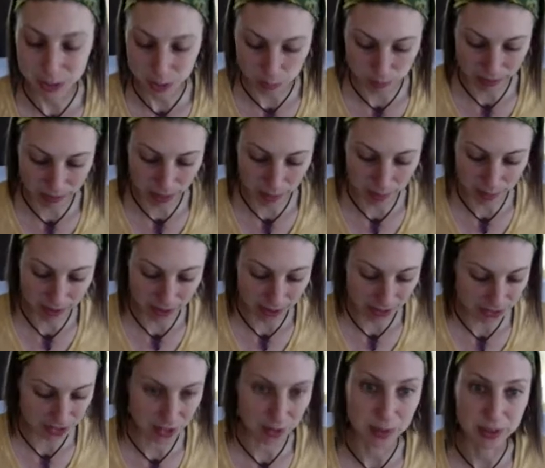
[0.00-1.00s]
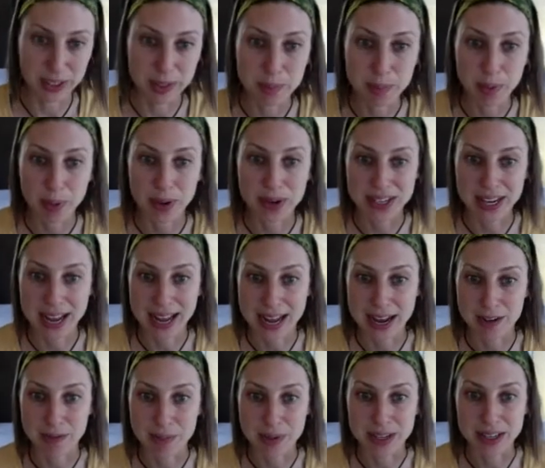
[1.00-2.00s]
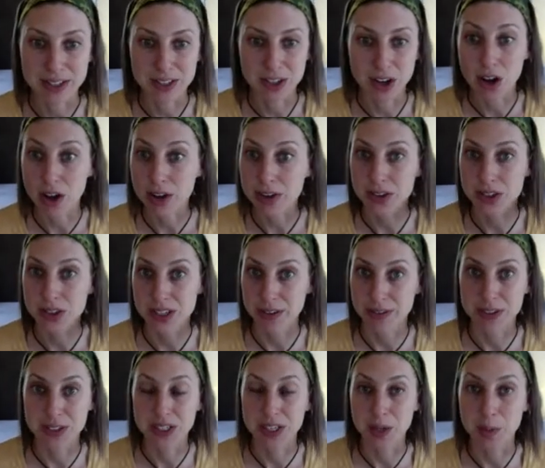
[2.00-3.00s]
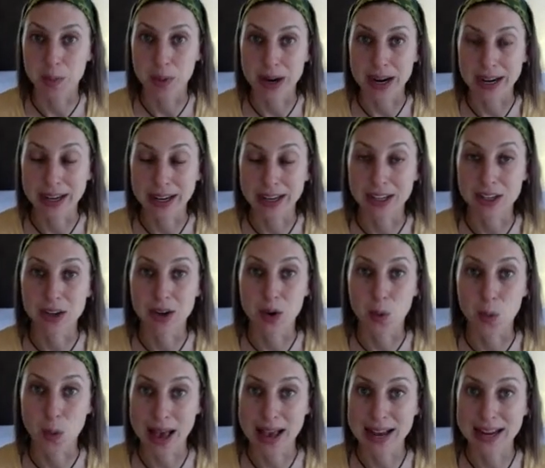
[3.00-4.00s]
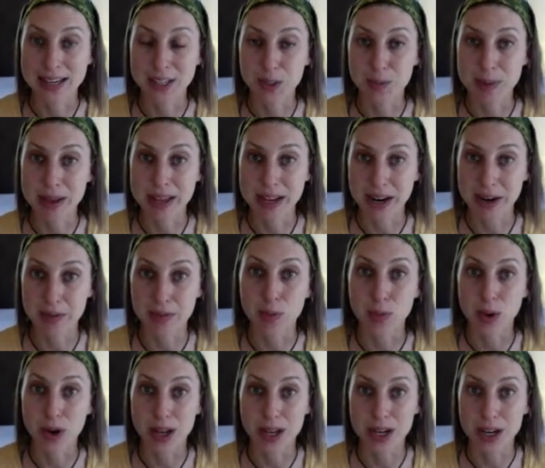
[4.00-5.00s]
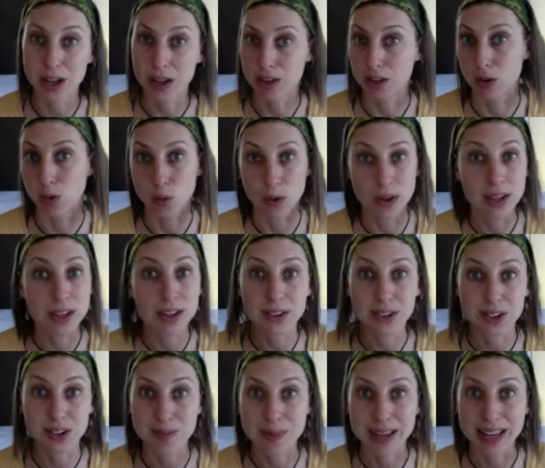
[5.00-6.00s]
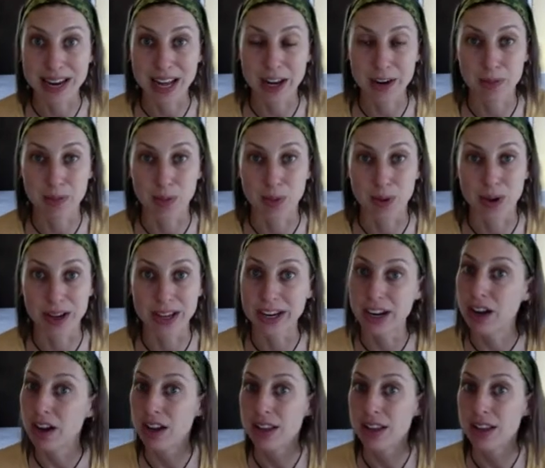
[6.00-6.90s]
spare parts are really important to have because all your stuff is going to break. Your wagon is made out of wood. The wheels are made out of wood.